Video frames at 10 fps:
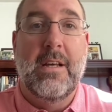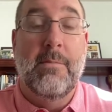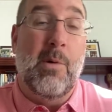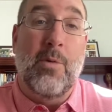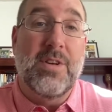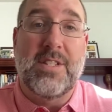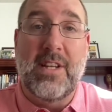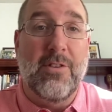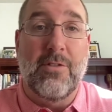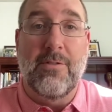But we're
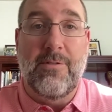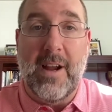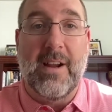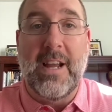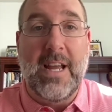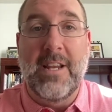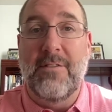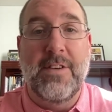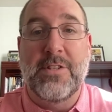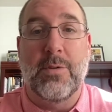still very
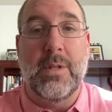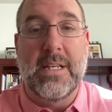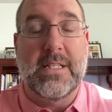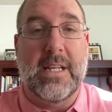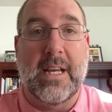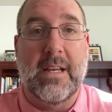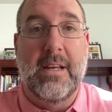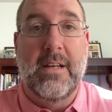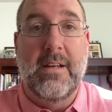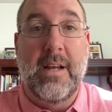individualistic
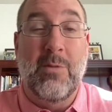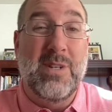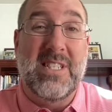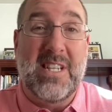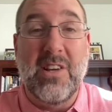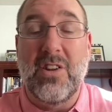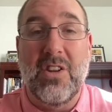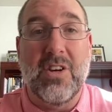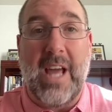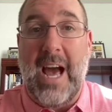and we still
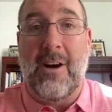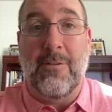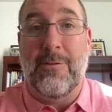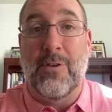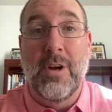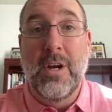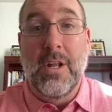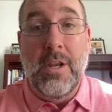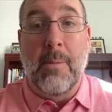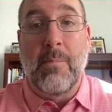look out for
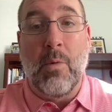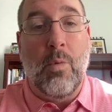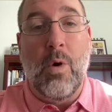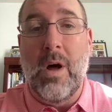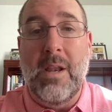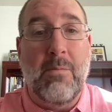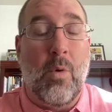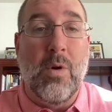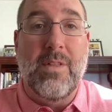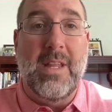number one
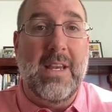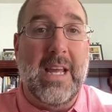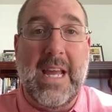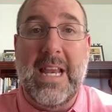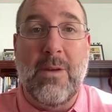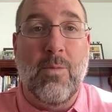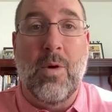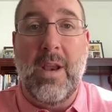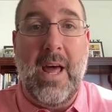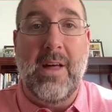more than
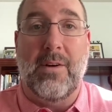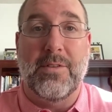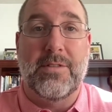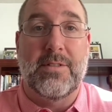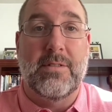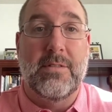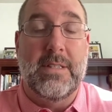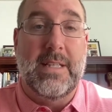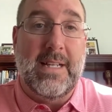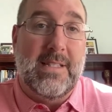anyone else.
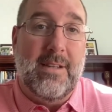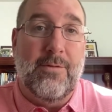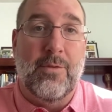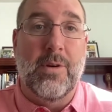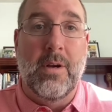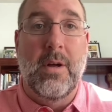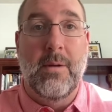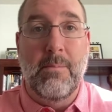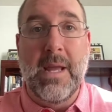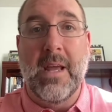That's if we're
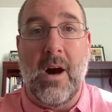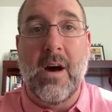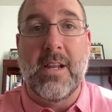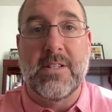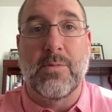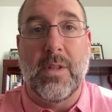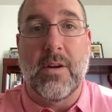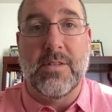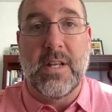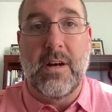being honest with
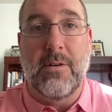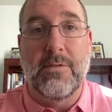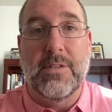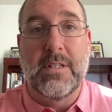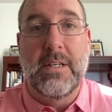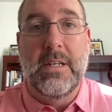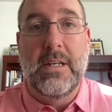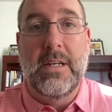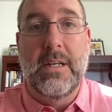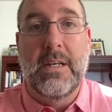ourselves.
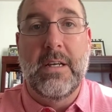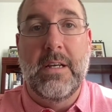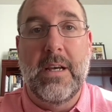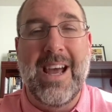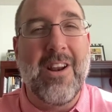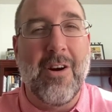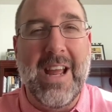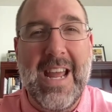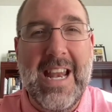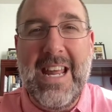And are
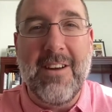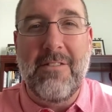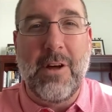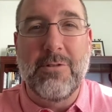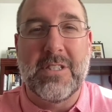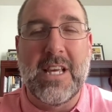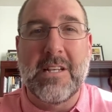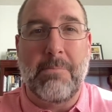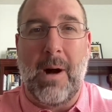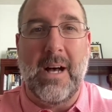any of those
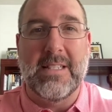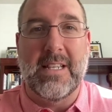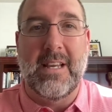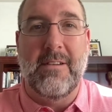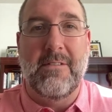things positive?